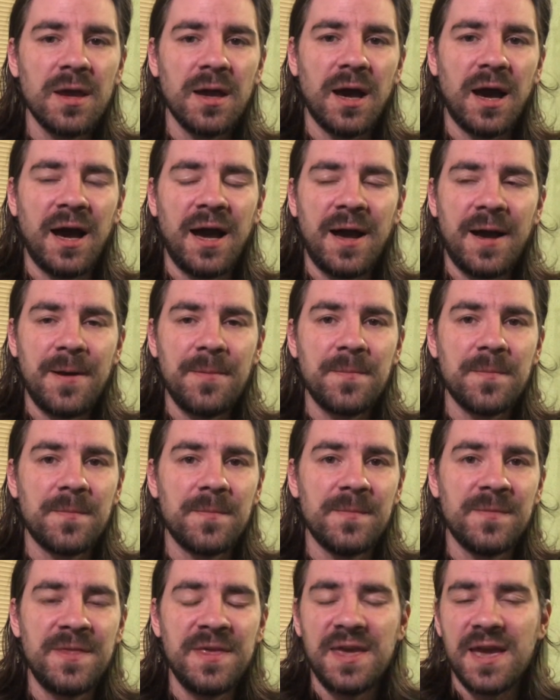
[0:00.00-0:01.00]
um,
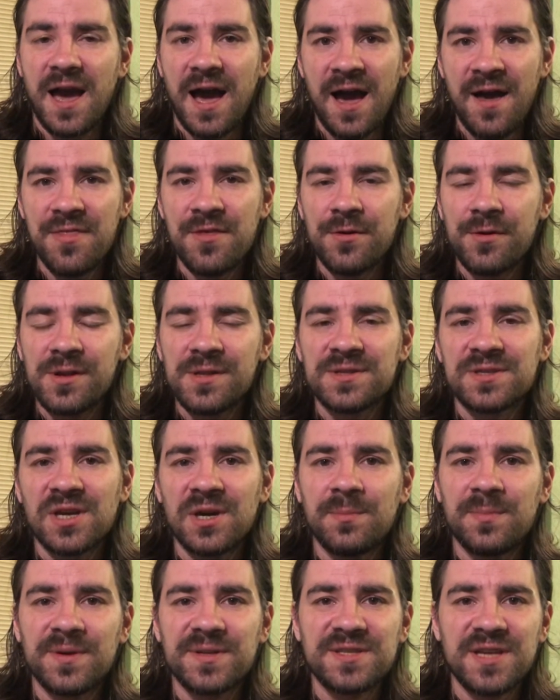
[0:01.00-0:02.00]
the other
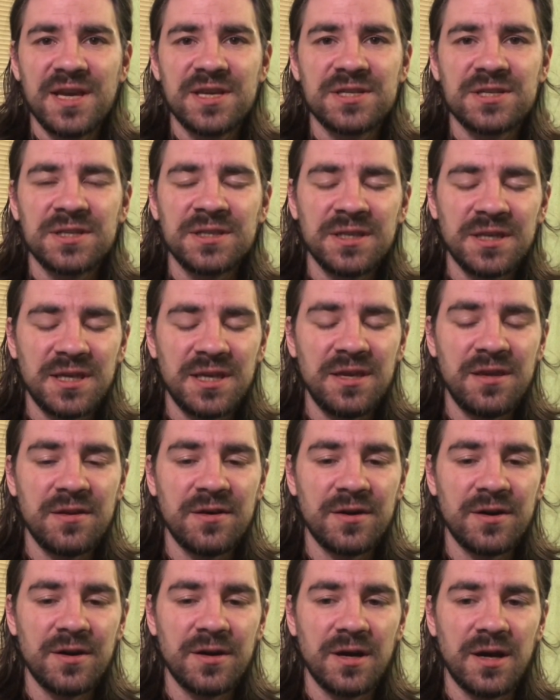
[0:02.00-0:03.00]
interpretation
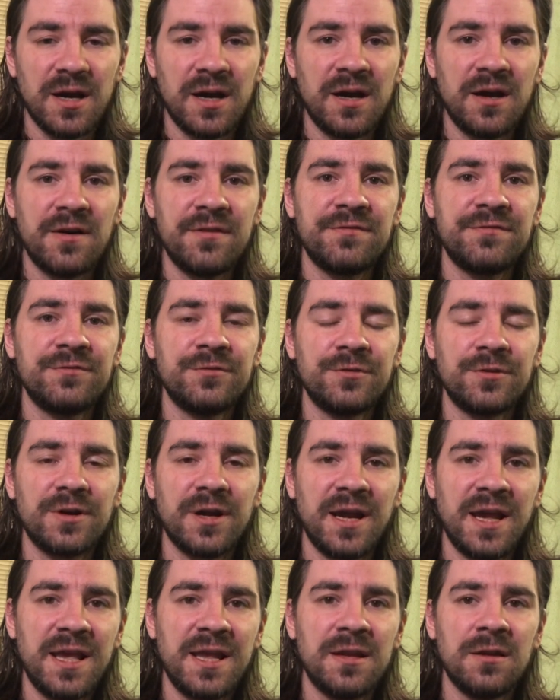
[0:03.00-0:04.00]
here uh, for
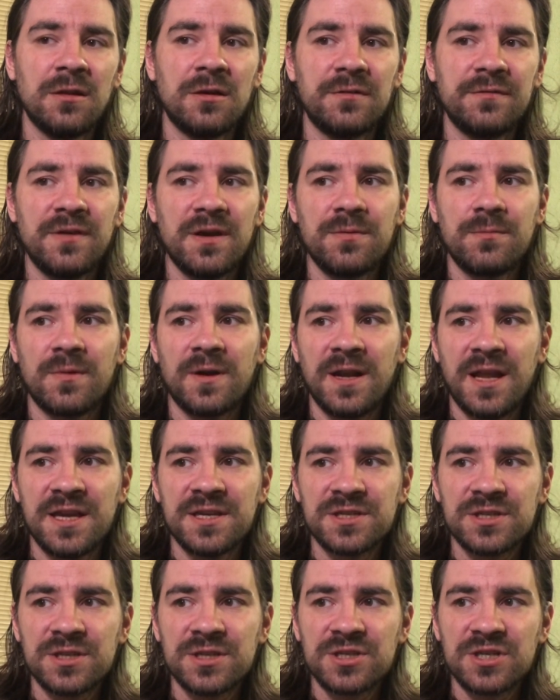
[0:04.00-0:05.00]
a love and
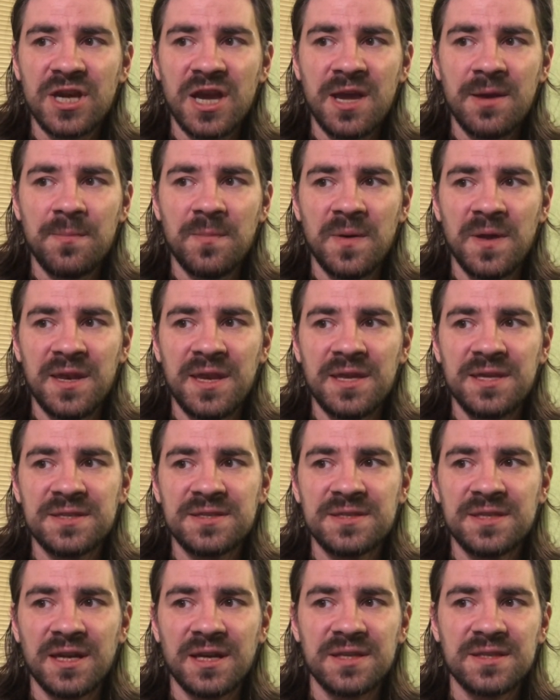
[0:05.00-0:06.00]
relationship it
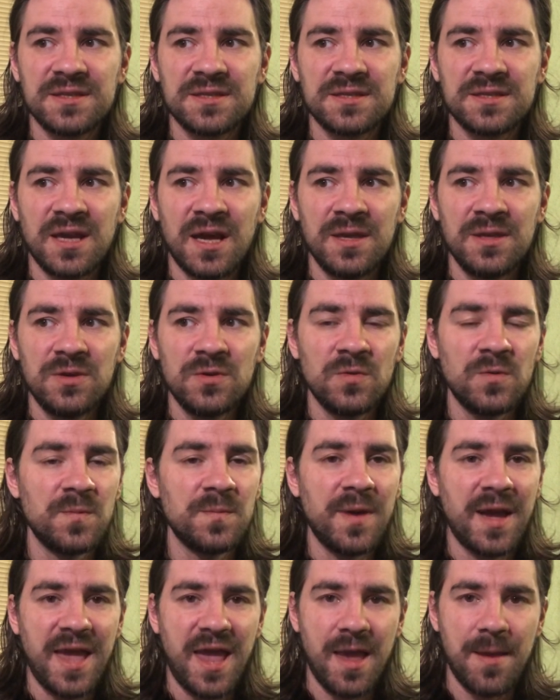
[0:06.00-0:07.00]
is that uh, you
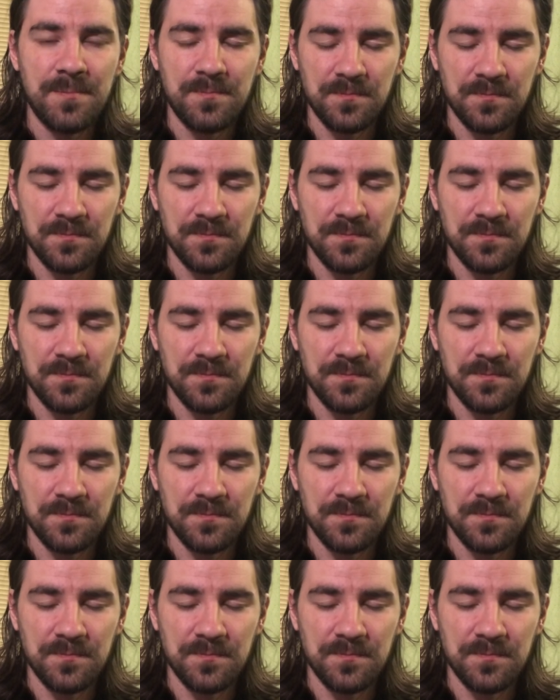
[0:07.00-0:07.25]
may